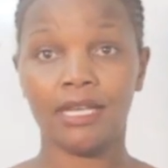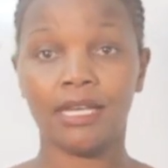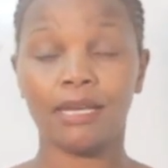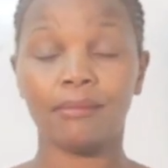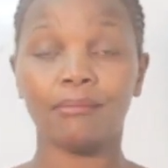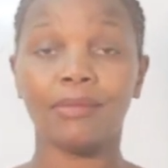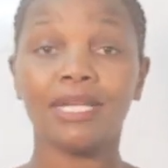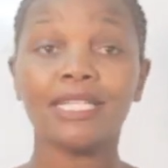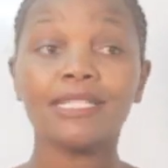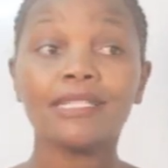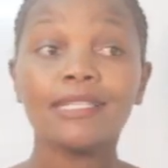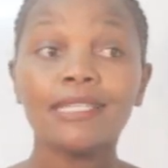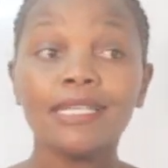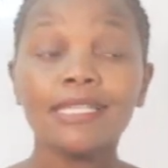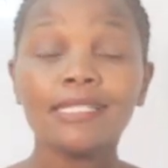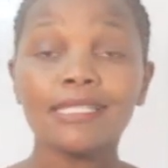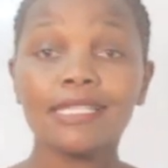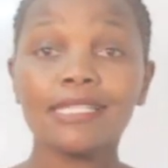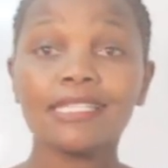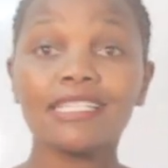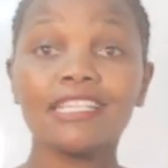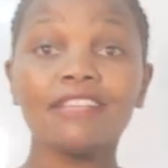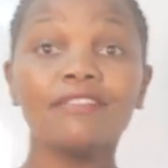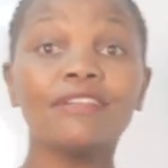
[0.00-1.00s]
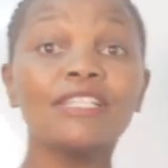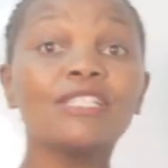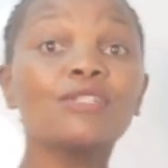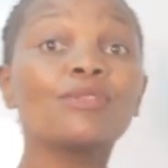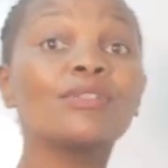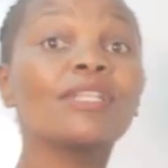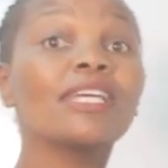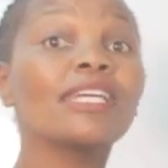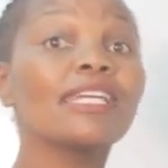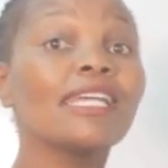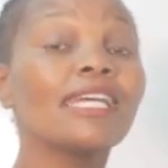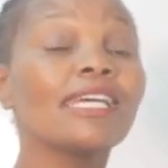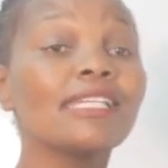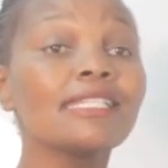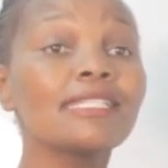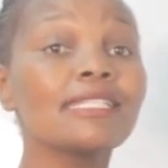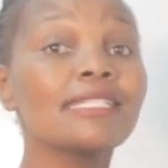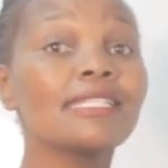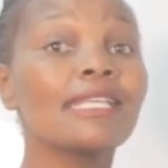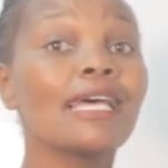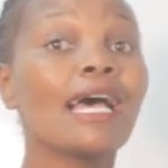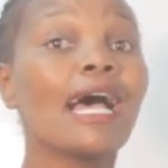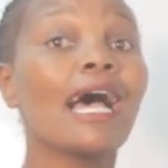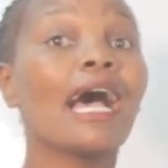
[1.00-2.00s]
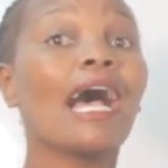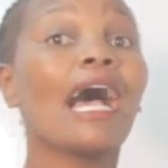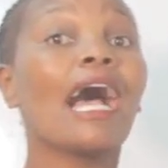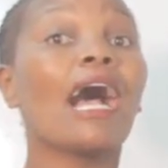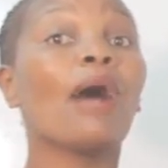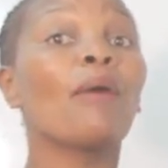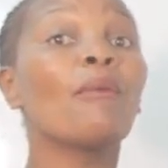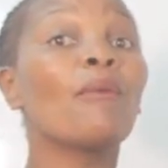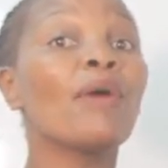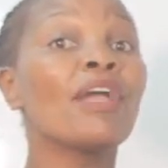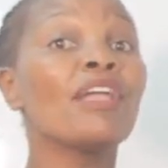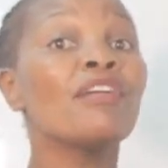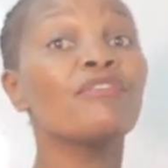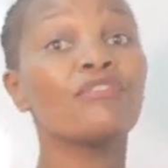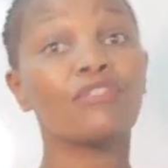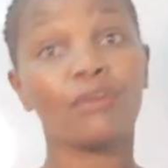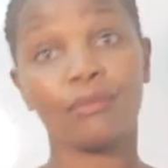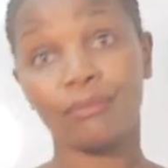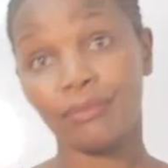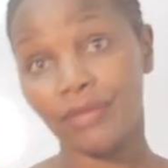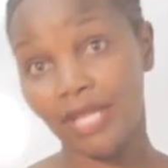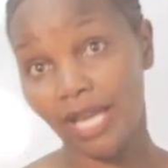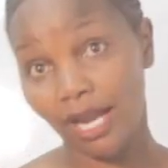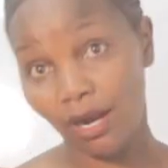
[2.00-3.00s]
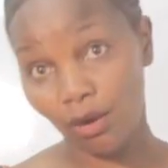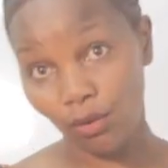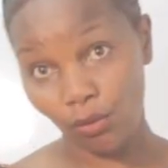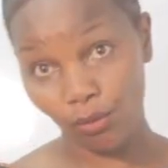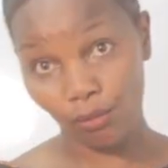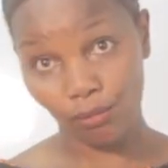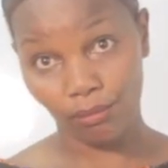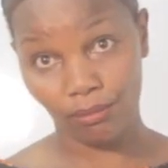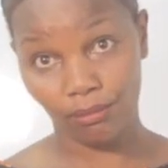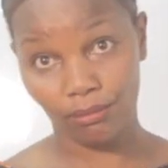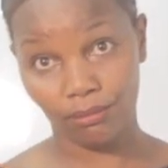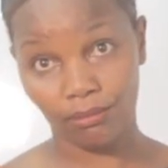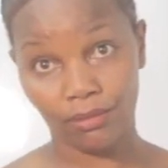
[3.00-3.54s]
But this is given to the guest away from their home.